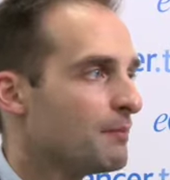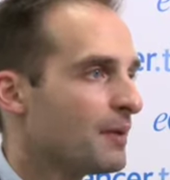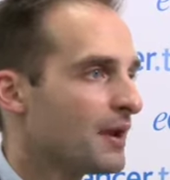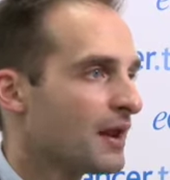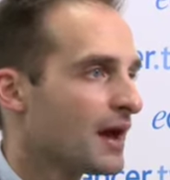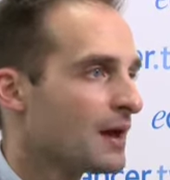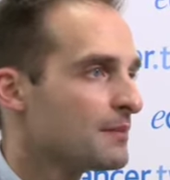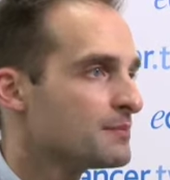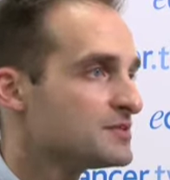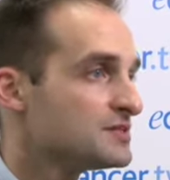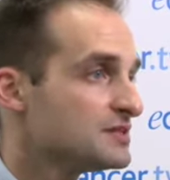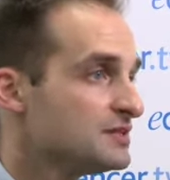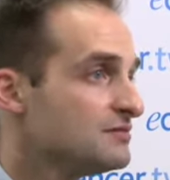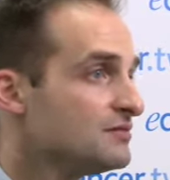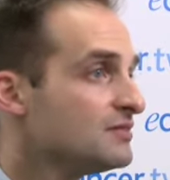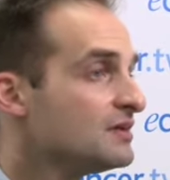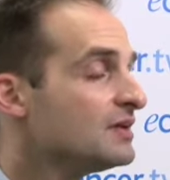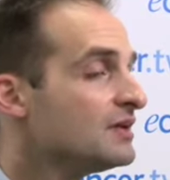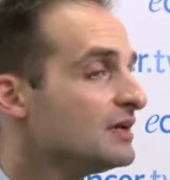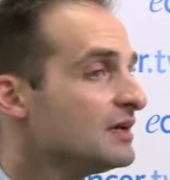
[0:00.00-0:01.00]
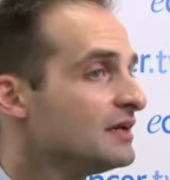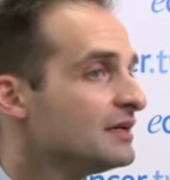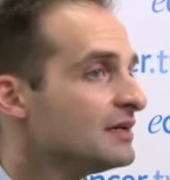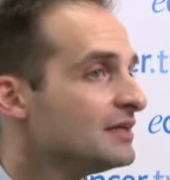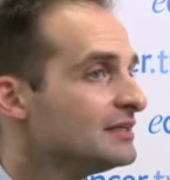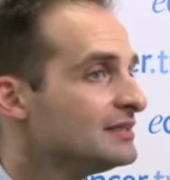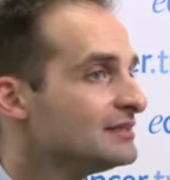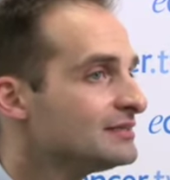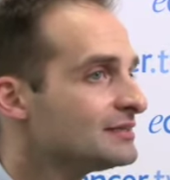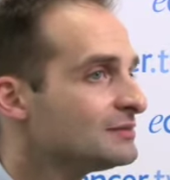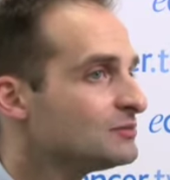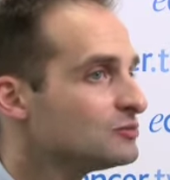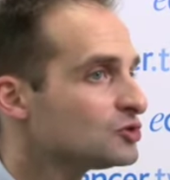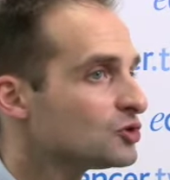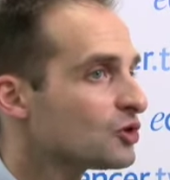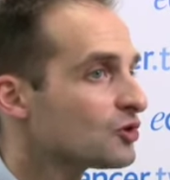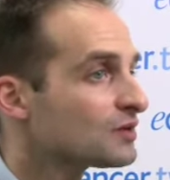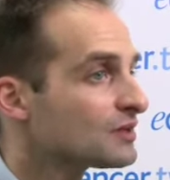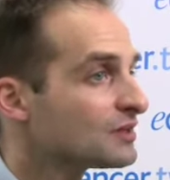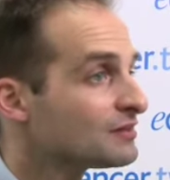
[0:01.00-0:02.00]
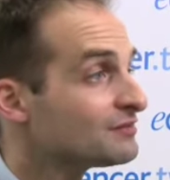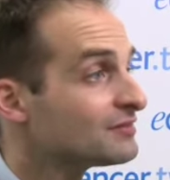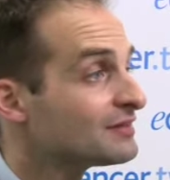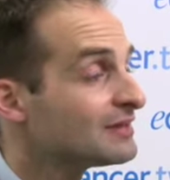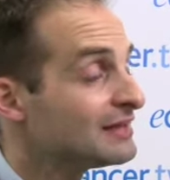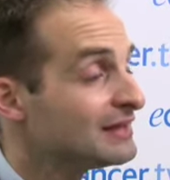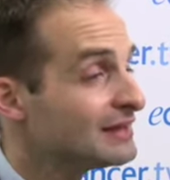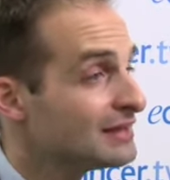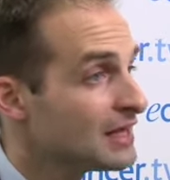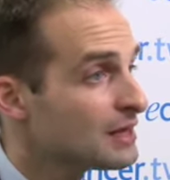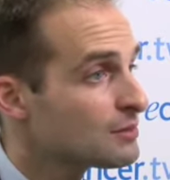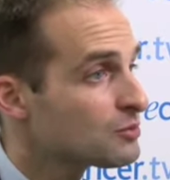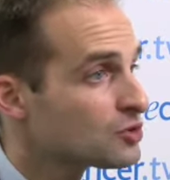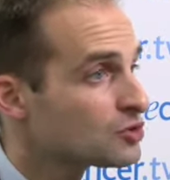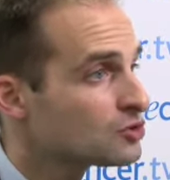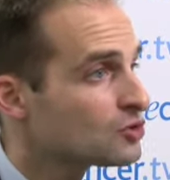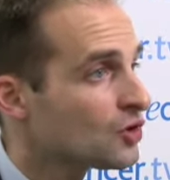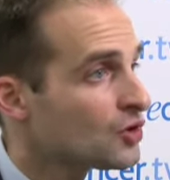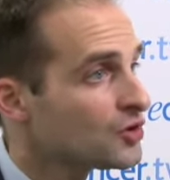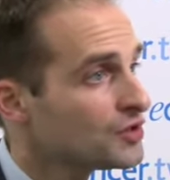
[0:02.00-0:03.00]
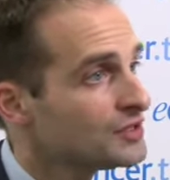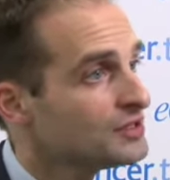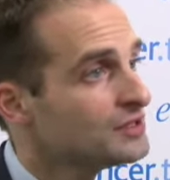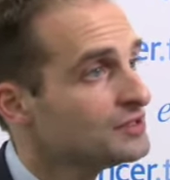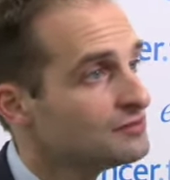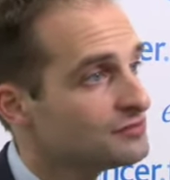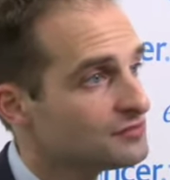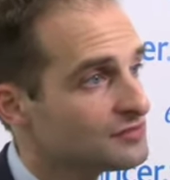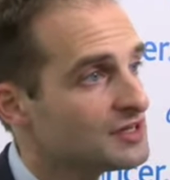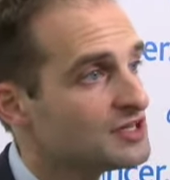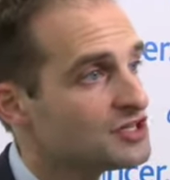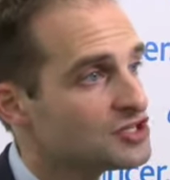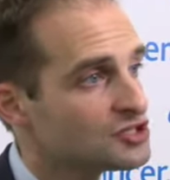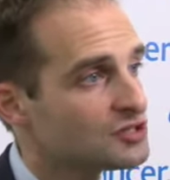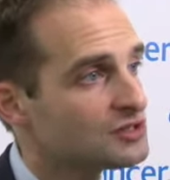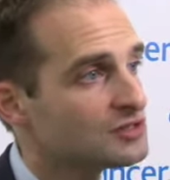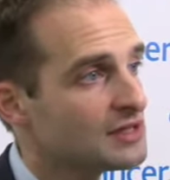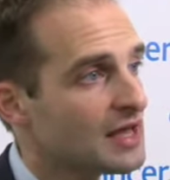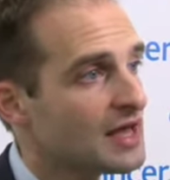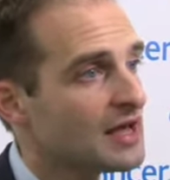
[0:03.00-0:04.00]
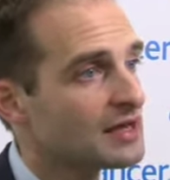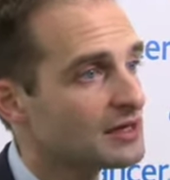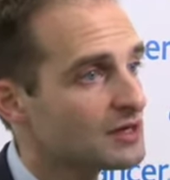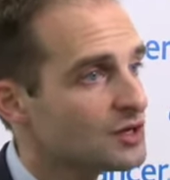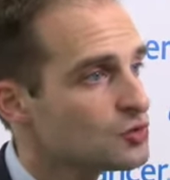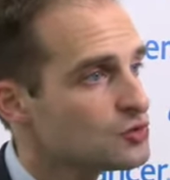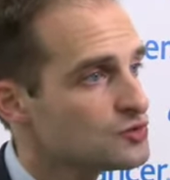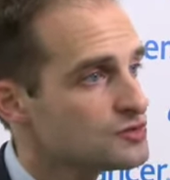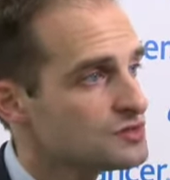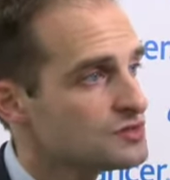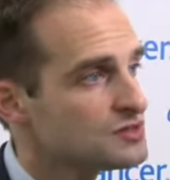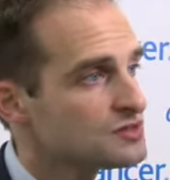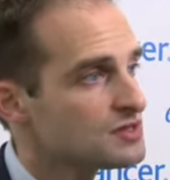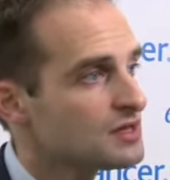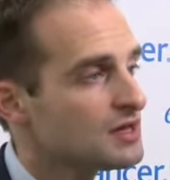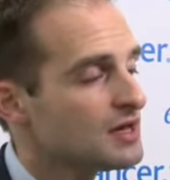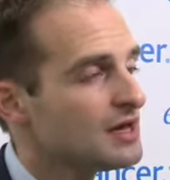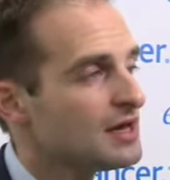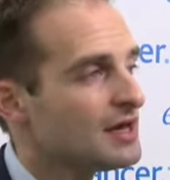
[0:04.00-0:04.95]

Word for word: perhaps even in some sort of laboratory differential diagnosis.